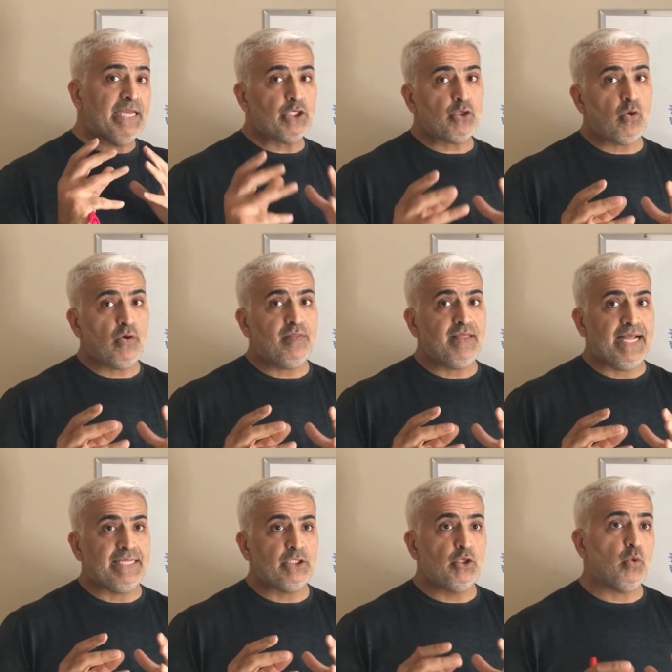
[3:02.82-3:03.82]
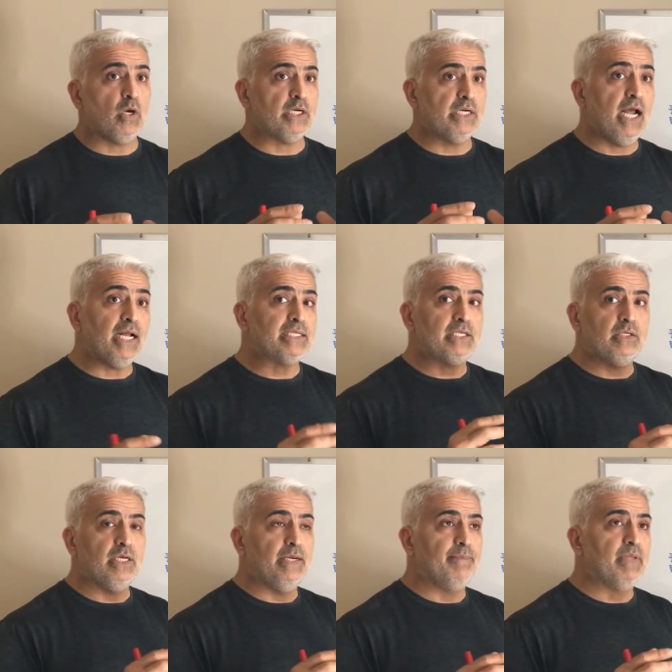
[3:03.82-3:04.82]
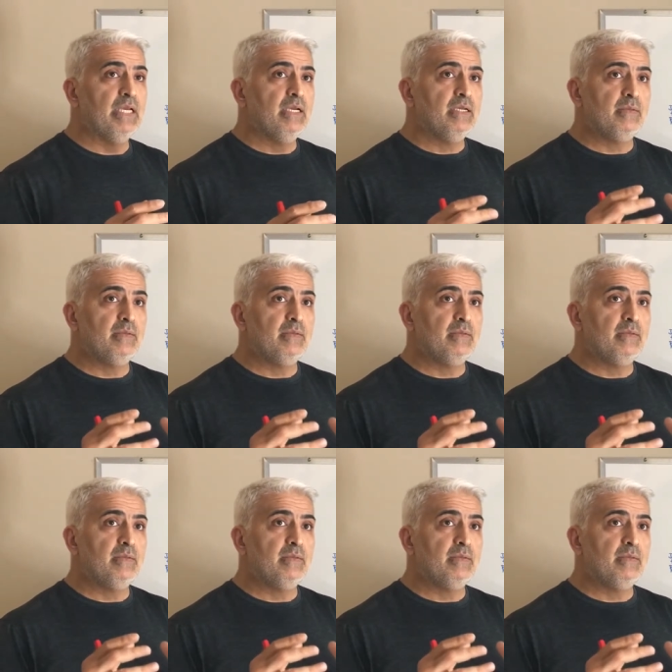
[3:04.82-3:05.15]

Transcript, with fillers: make sure that you are not, um,